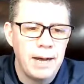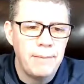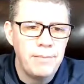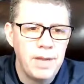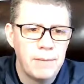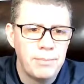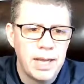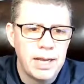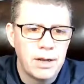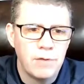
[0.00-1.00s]
in a
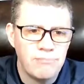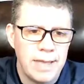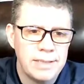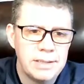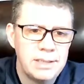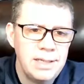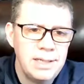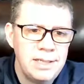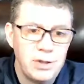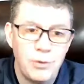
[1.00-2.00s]
play called Rent.
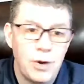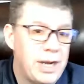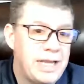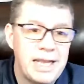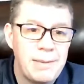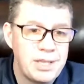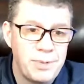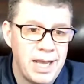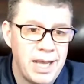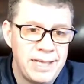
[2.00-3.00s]
Don't know anything about the
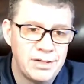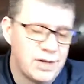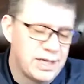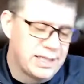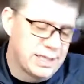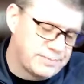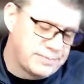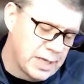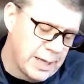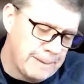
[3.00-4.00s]
play. Don't know anything.
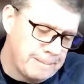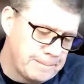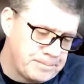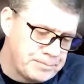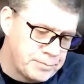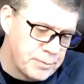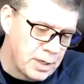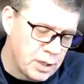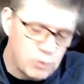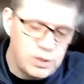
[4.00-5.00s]

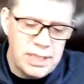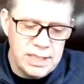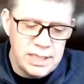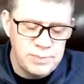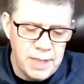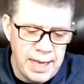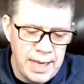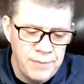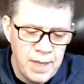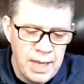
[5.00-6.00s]
Go see this
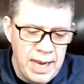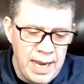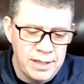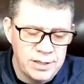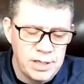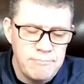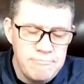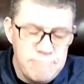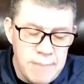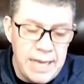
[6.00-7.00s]
play, and there's an
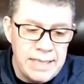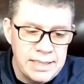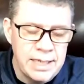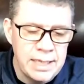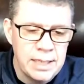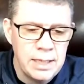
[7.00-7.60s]
amazing